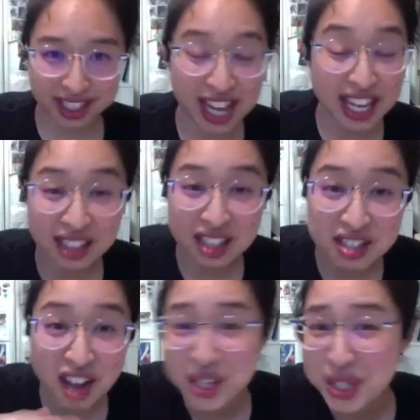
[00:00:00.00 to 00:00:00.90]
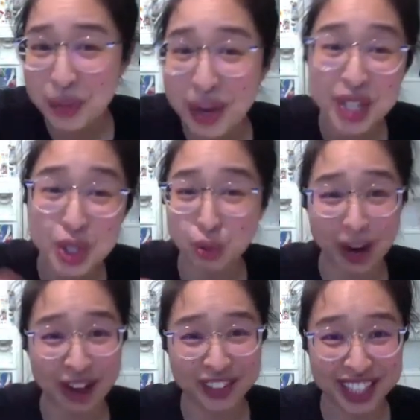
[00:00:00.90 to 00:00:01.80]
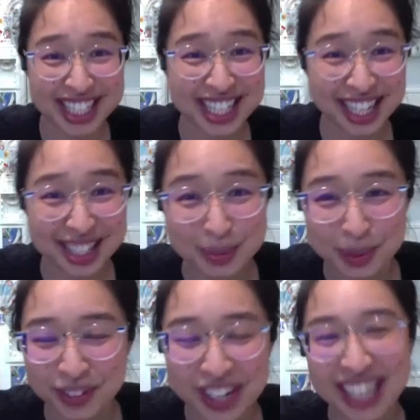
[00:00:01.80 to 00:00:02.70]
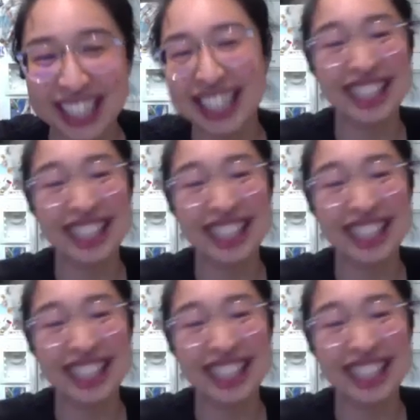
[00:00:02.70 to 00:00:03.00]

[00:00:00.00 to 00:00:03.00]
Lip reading: And it is also a traveling dance move. And I